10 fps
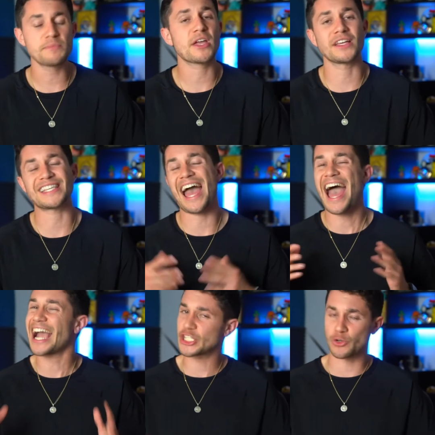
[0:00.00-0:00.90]
is because
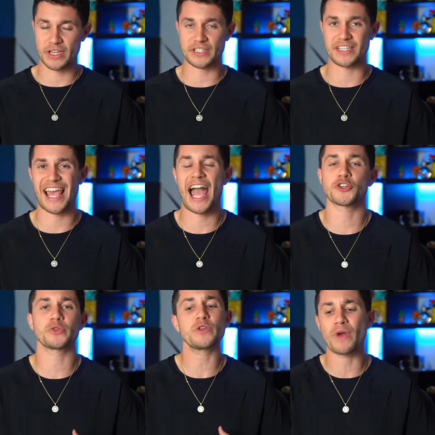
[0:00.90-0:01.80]
Haxorus is
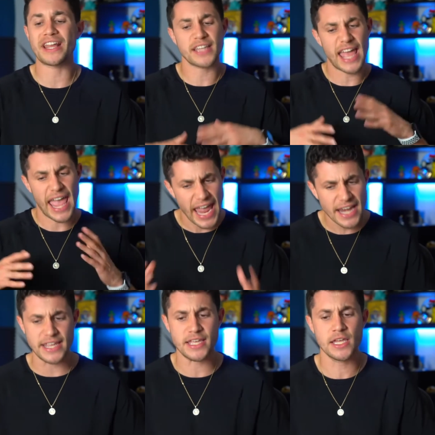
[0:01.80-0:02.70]
actually ranked
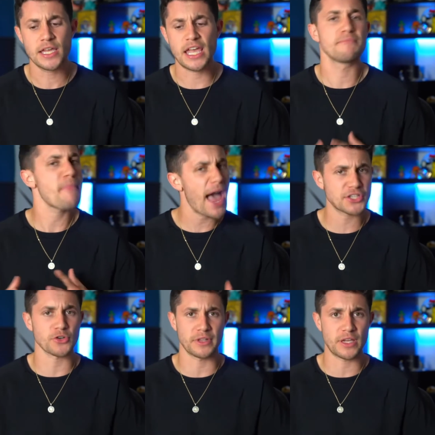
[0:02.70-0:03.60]
80 in
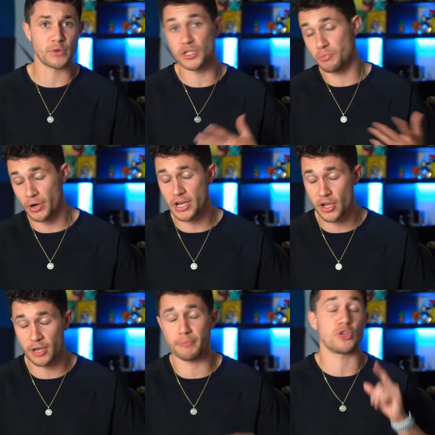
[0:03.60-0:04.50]
Master League, which is pretty
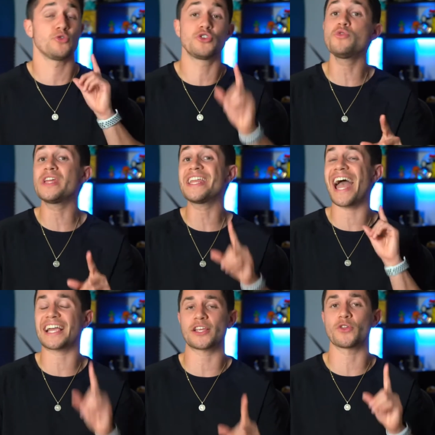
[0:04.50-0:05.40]
good, but you do need
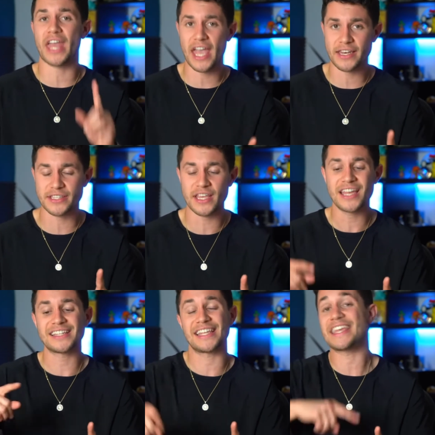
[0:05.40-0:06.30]
XL candies
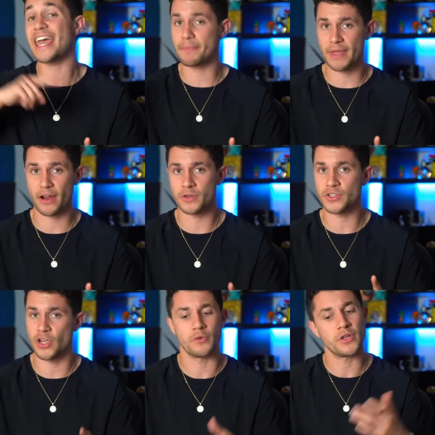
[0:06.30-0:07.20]
to get him there,
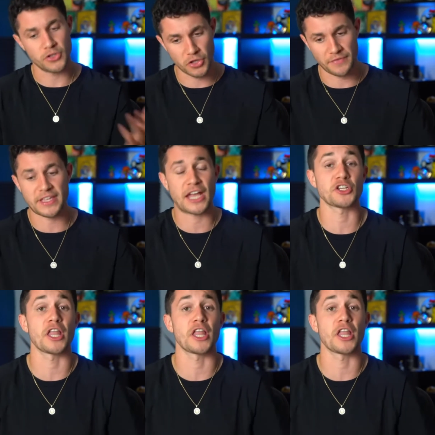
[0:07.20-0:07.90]
so you'll have to catch a